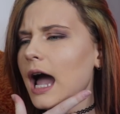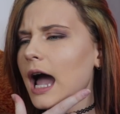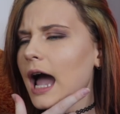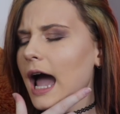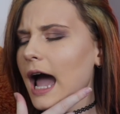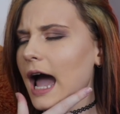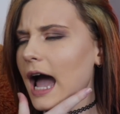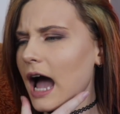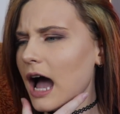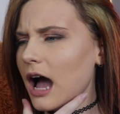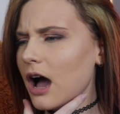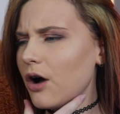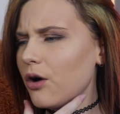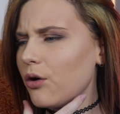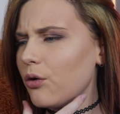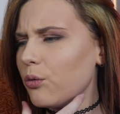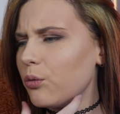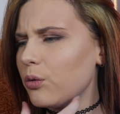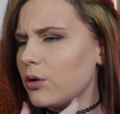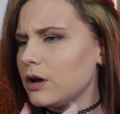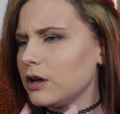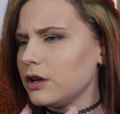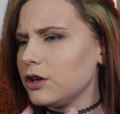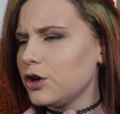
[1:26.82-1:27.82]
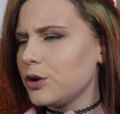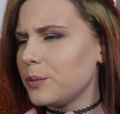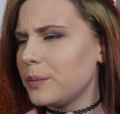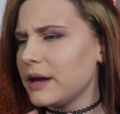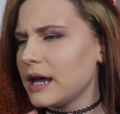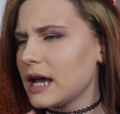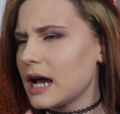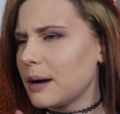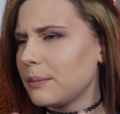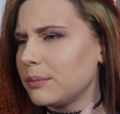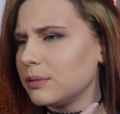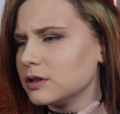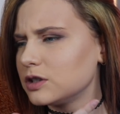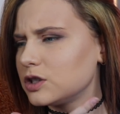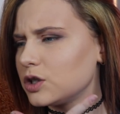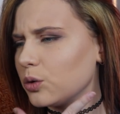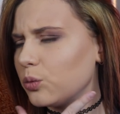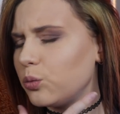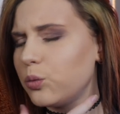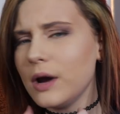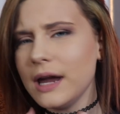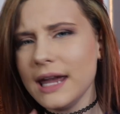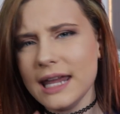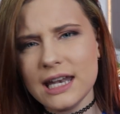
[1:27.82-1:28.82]
How will you be able
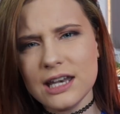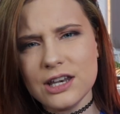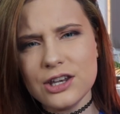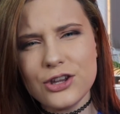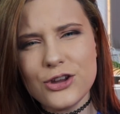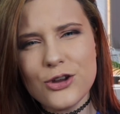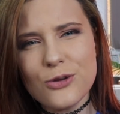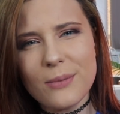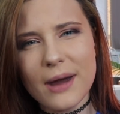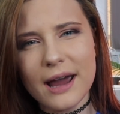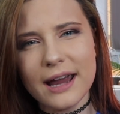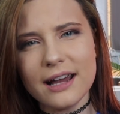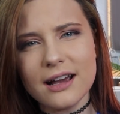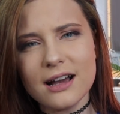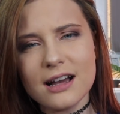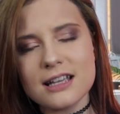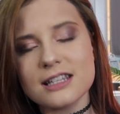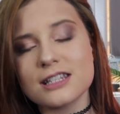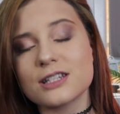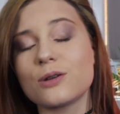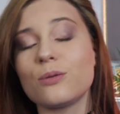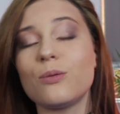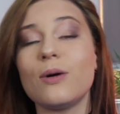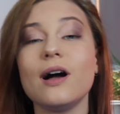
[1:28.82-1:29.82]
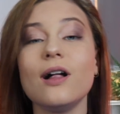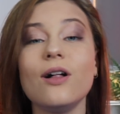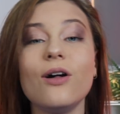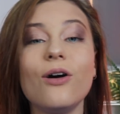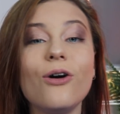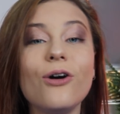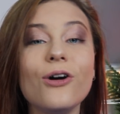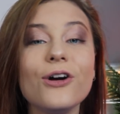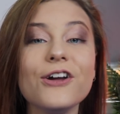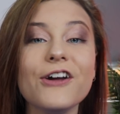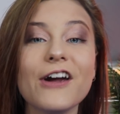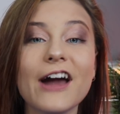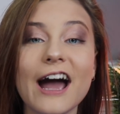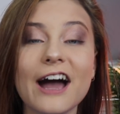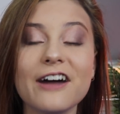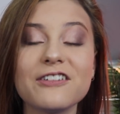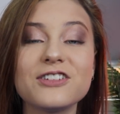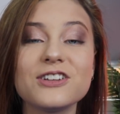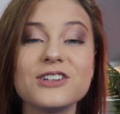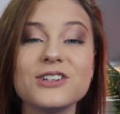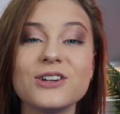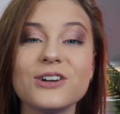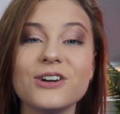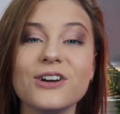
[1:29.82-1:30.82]
to win, you may ask? Well, all you
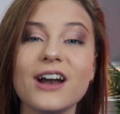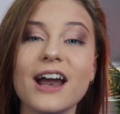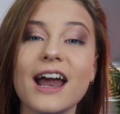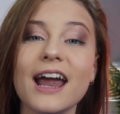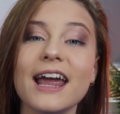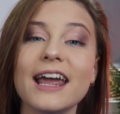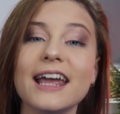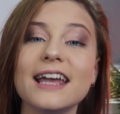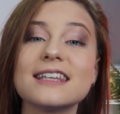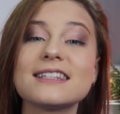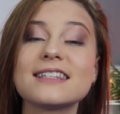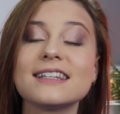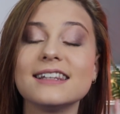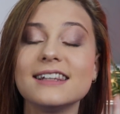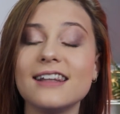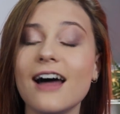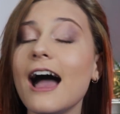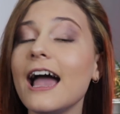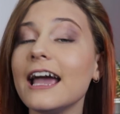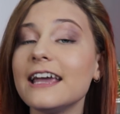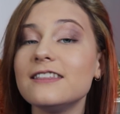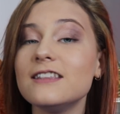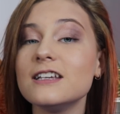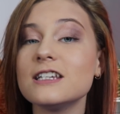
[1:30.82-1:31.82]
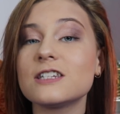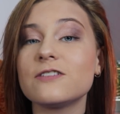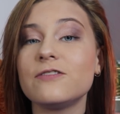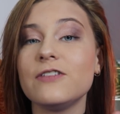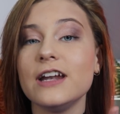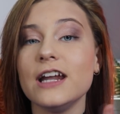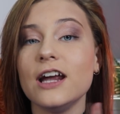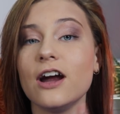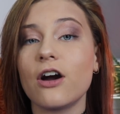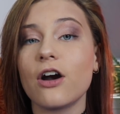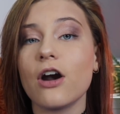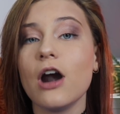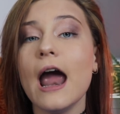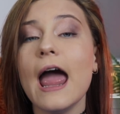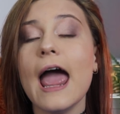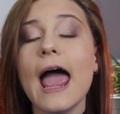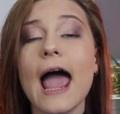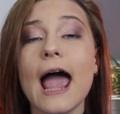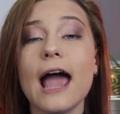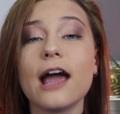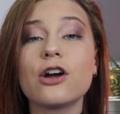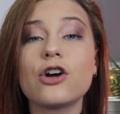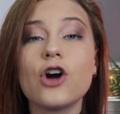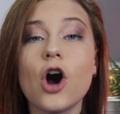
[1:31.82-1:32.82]
have to do is like this video
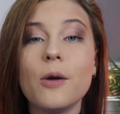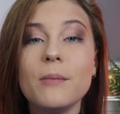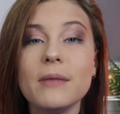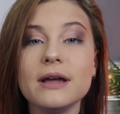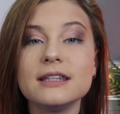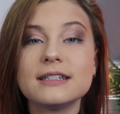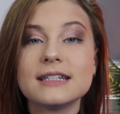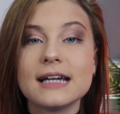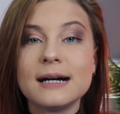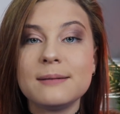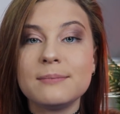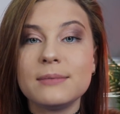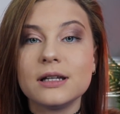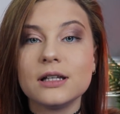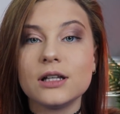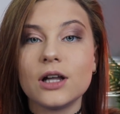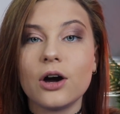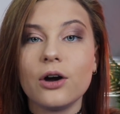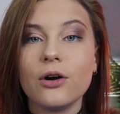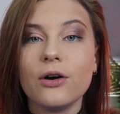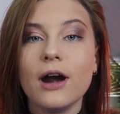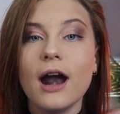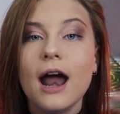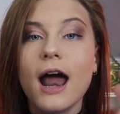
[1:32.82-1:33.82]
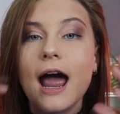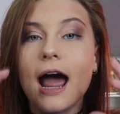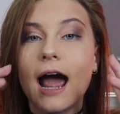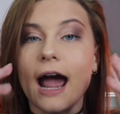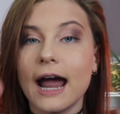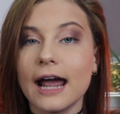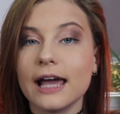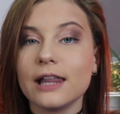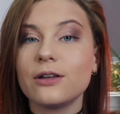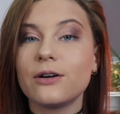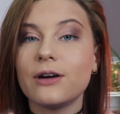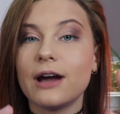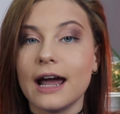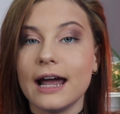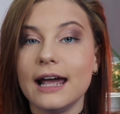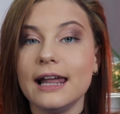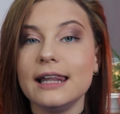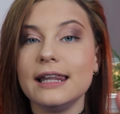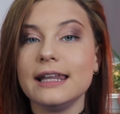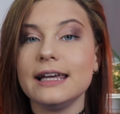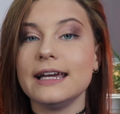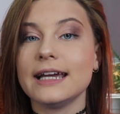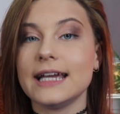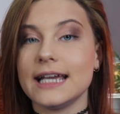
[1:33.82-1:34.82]
and comment down below, Halo
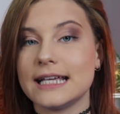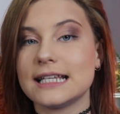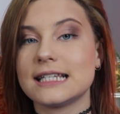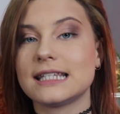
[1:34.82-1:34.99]
Haley